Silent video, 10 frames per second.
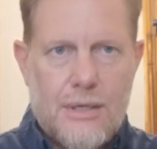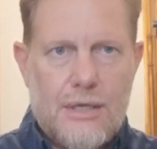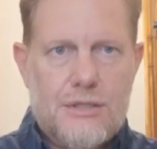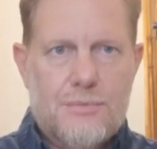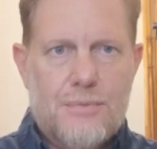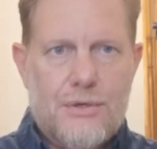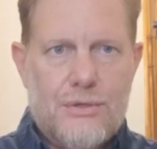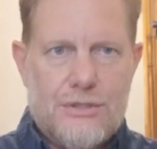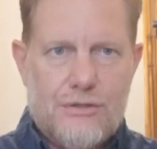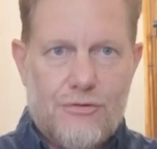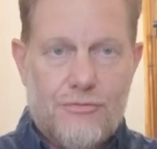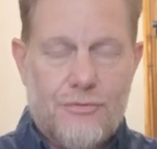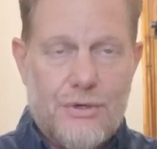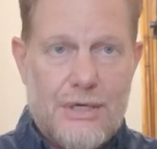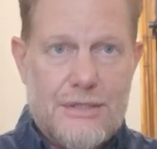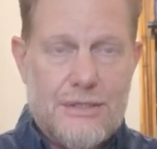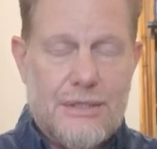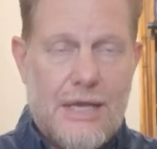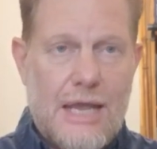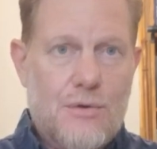experience of
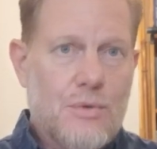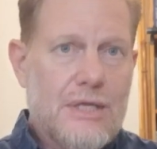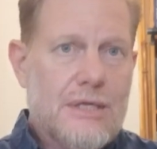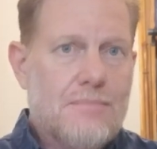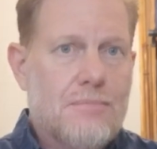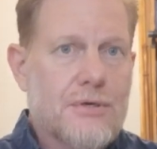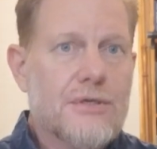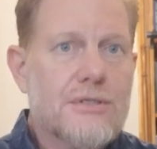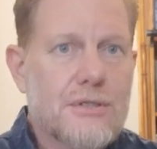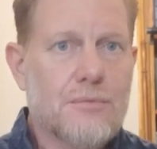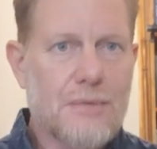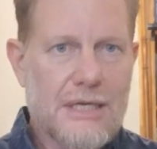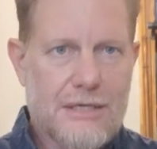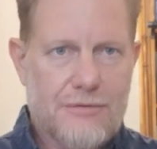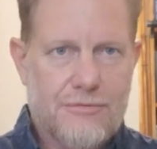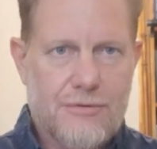religion and where their personal belief